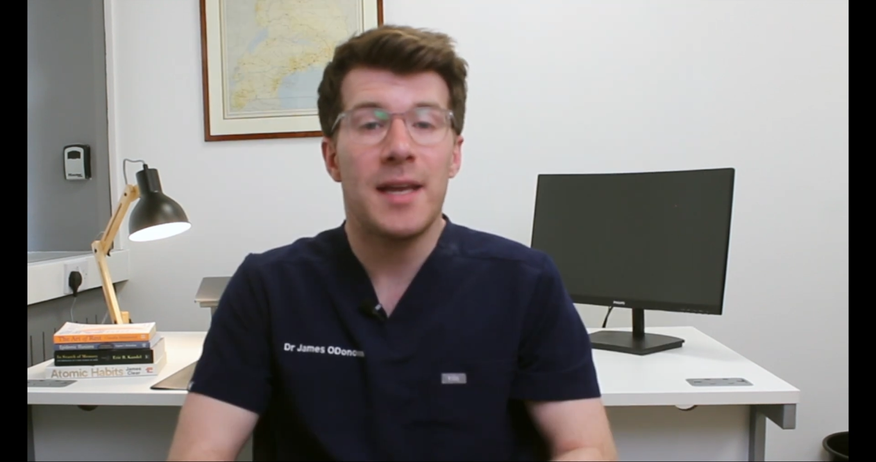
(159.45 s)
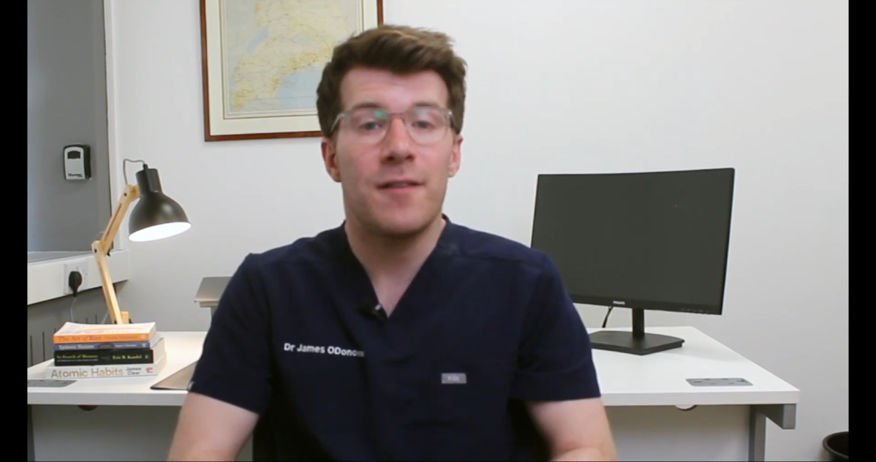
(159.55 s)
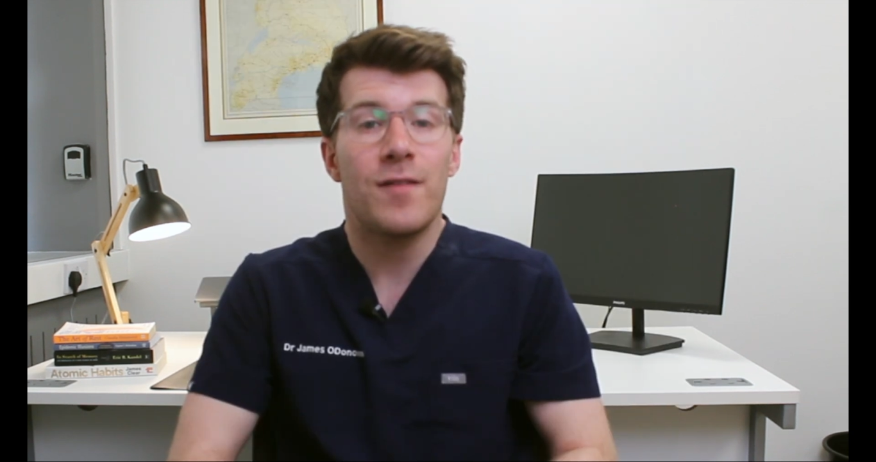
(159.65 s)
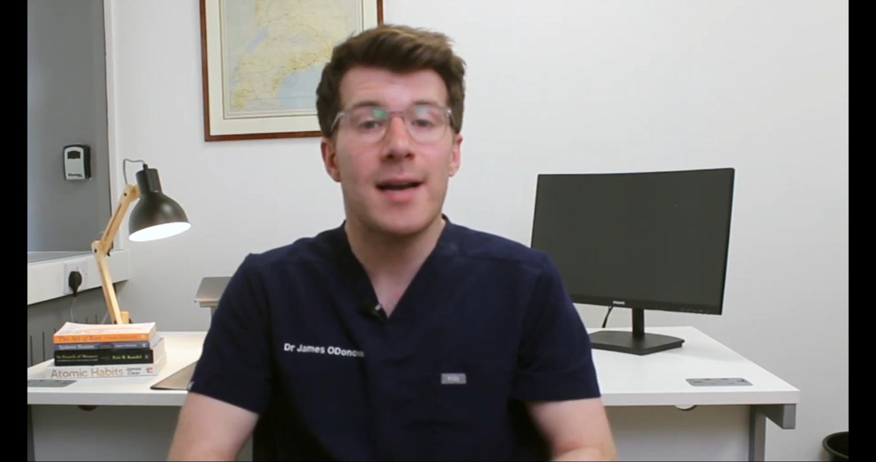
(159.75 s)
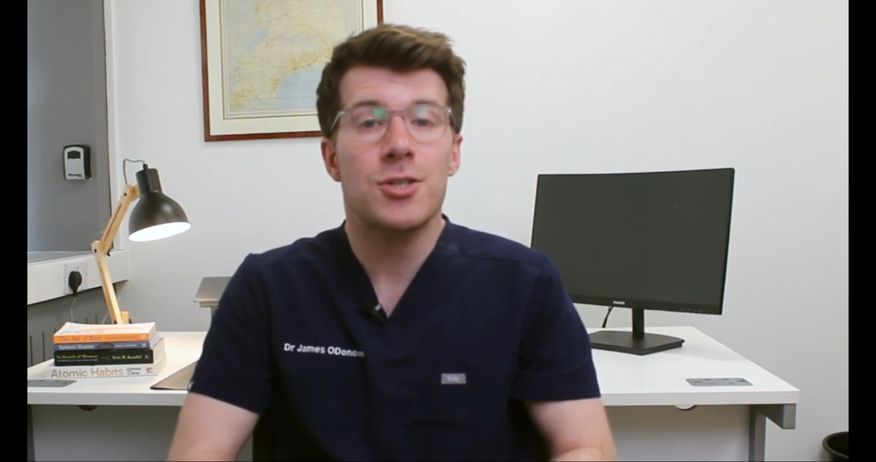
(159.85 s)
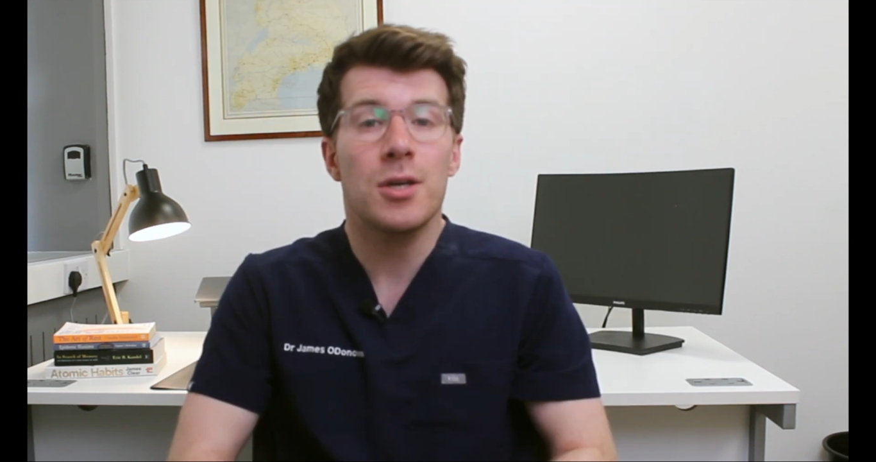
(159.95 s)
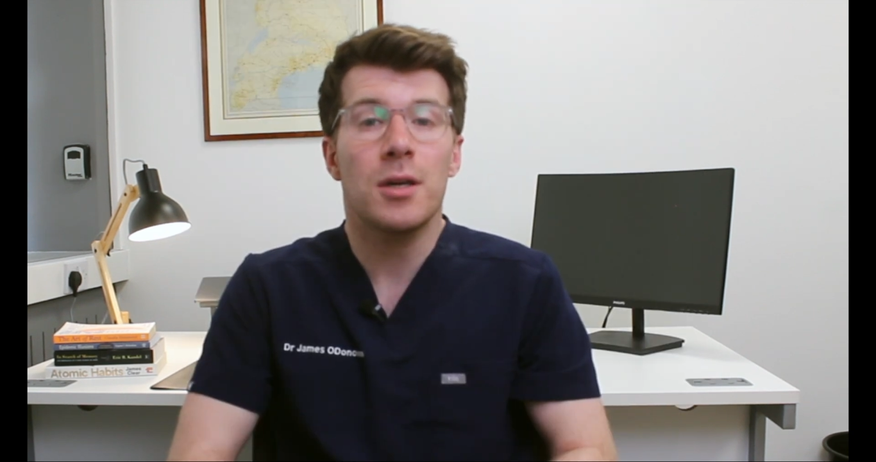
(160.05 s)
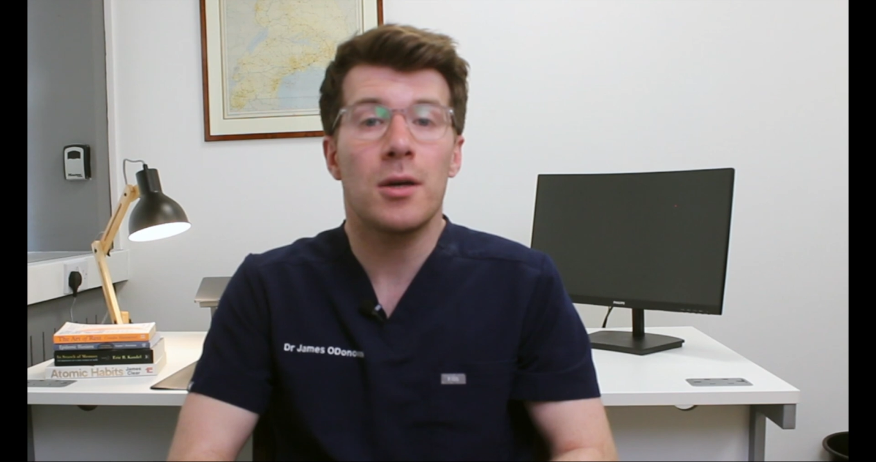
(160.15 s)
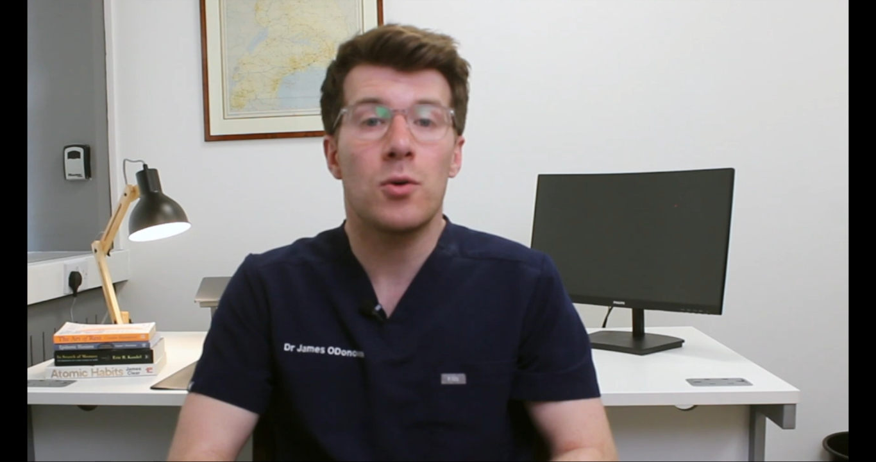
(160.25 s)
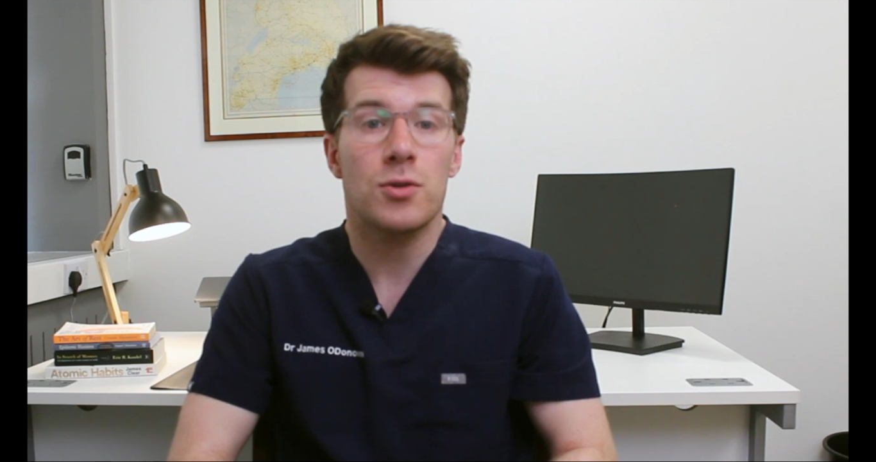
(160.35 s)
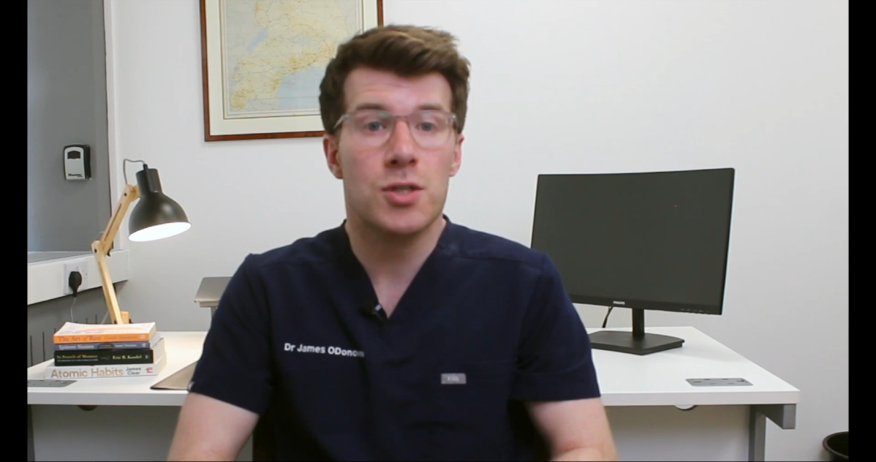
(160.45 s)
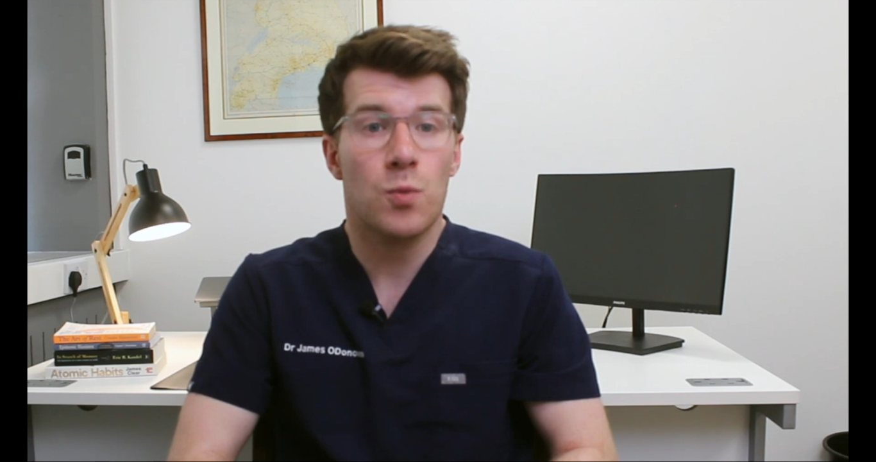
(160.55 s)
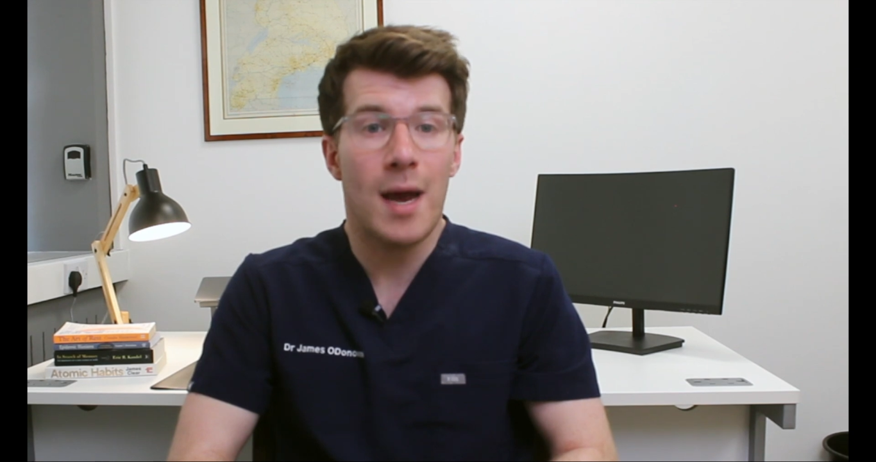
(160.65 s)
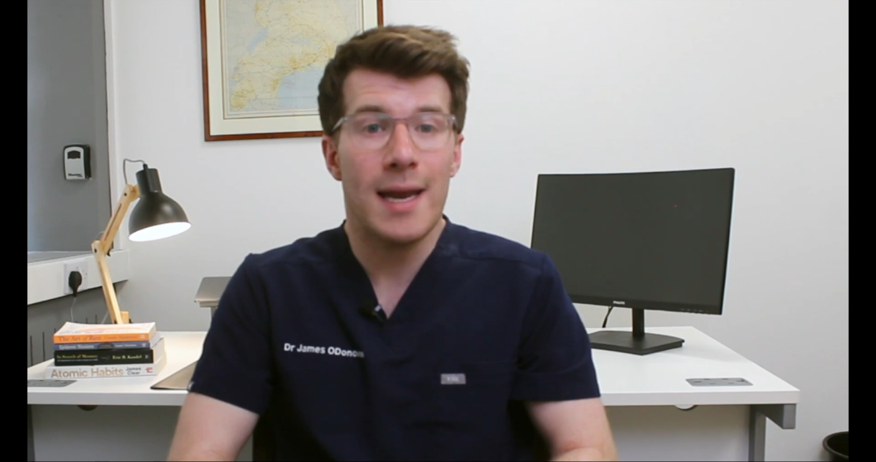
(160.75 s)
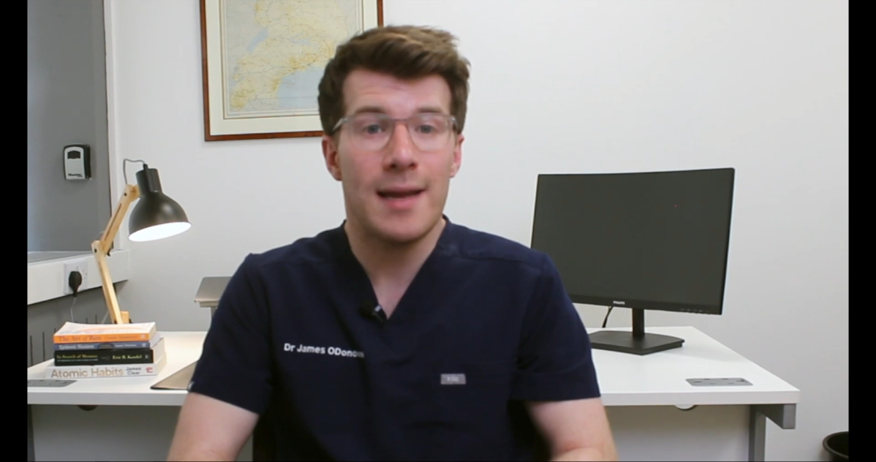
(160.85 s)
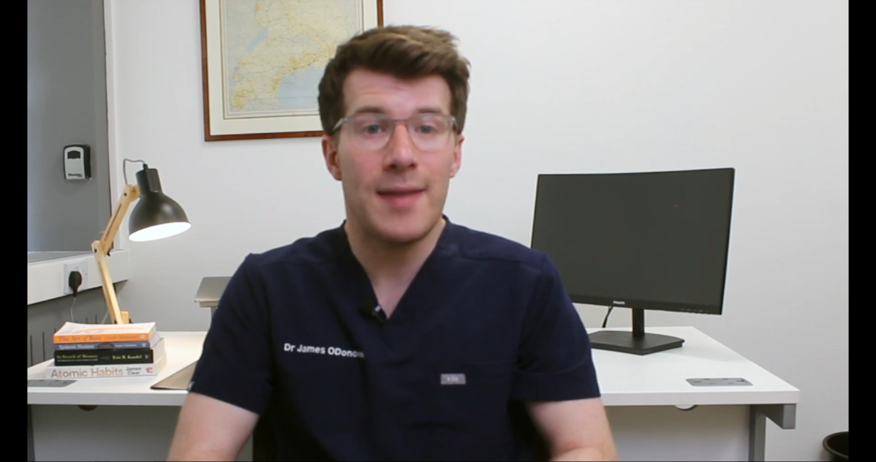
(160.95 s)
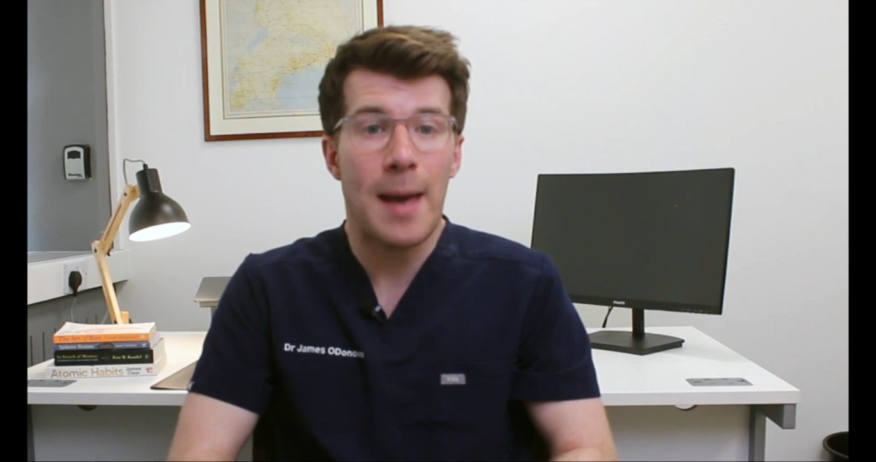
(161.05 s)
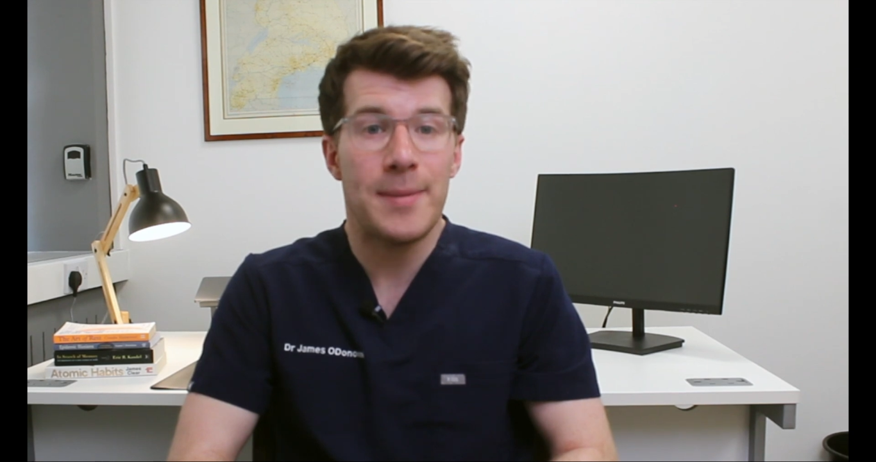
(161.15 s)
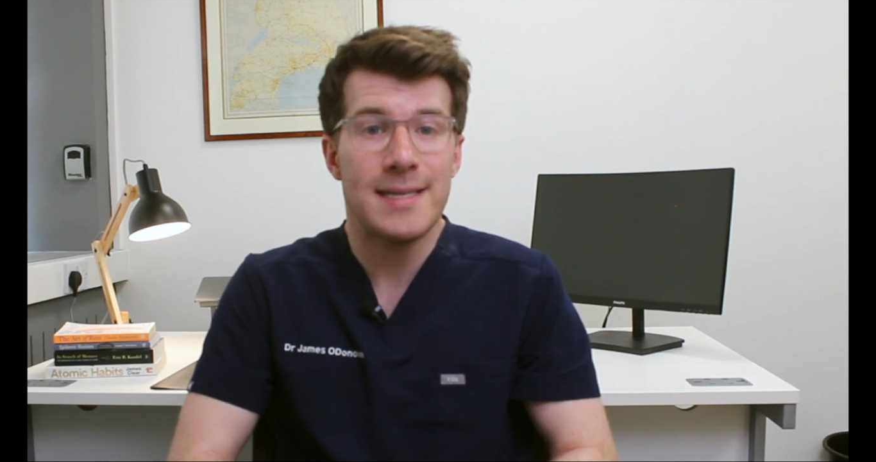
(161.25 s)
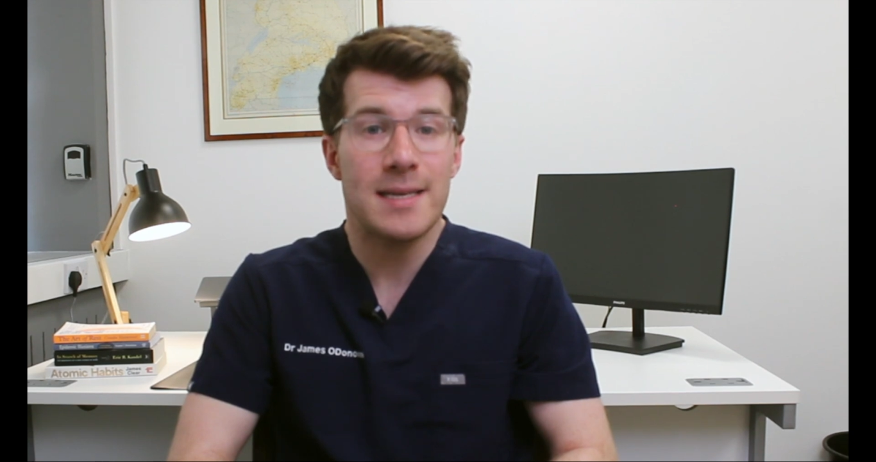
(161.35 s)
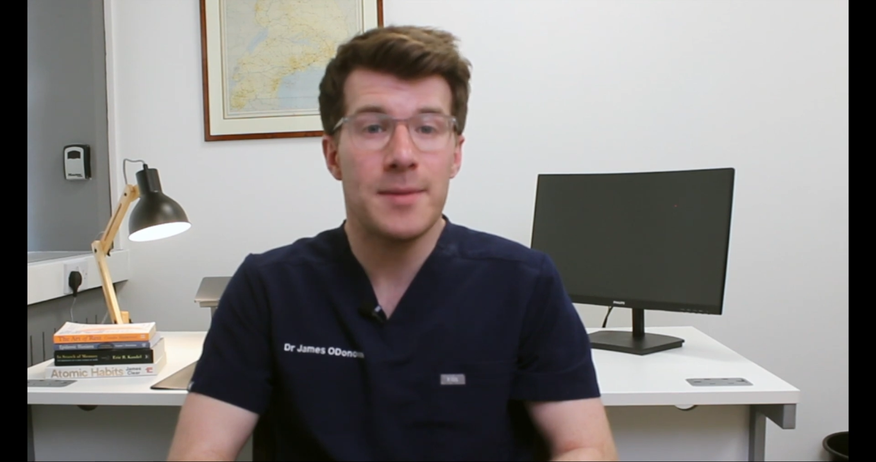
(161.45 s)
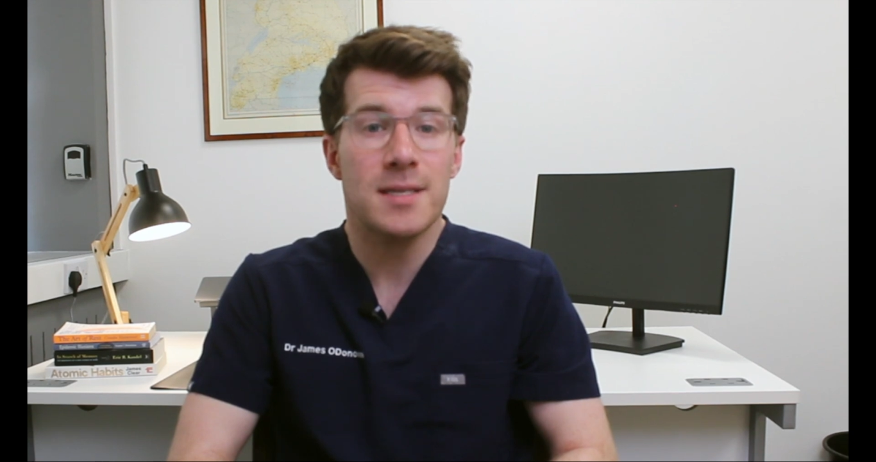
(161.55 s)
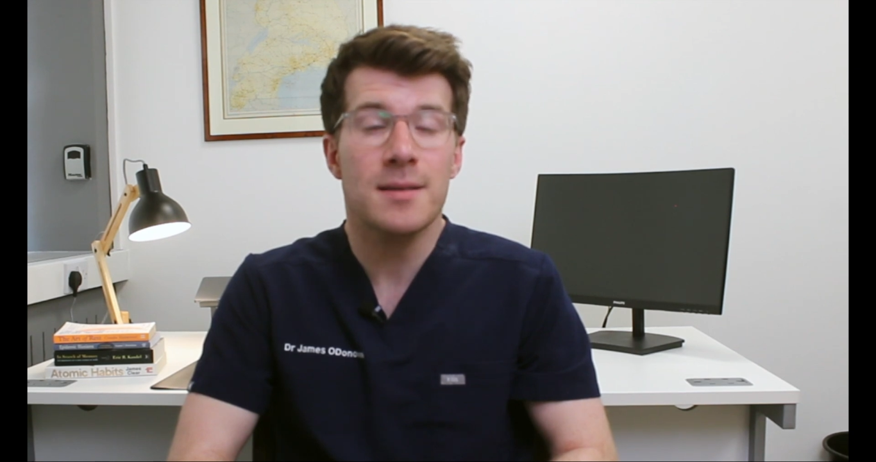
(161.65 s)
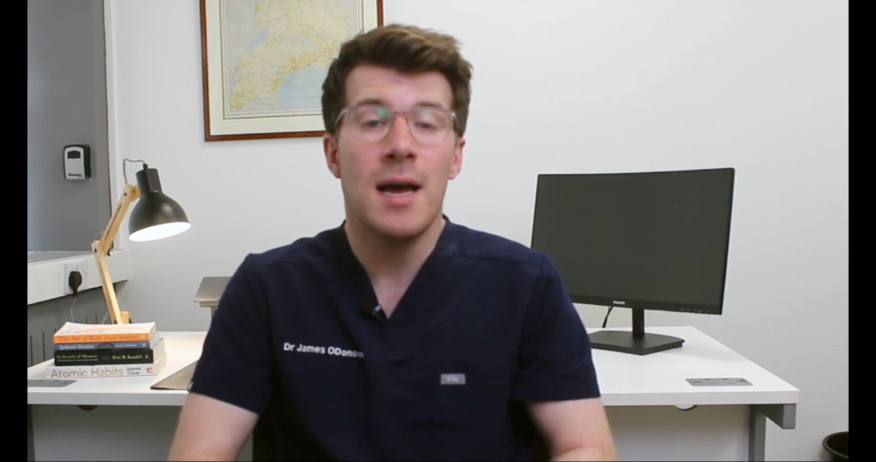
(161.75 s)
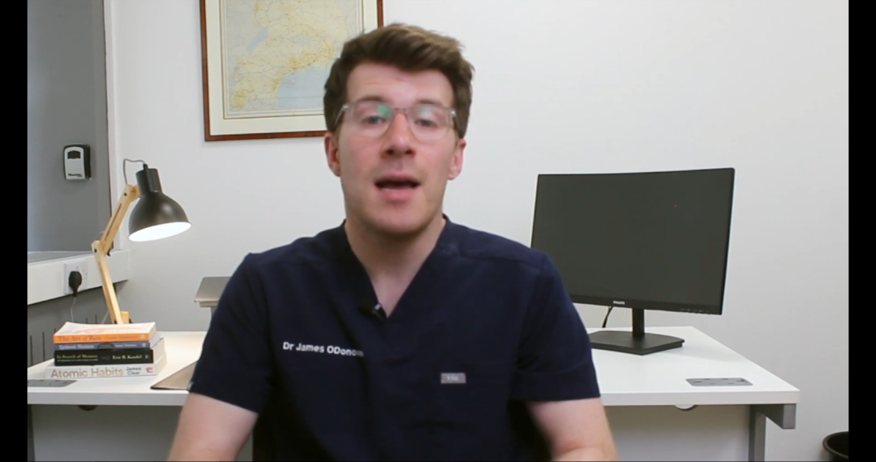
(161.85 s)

the infection can cause swelling in the epididymis,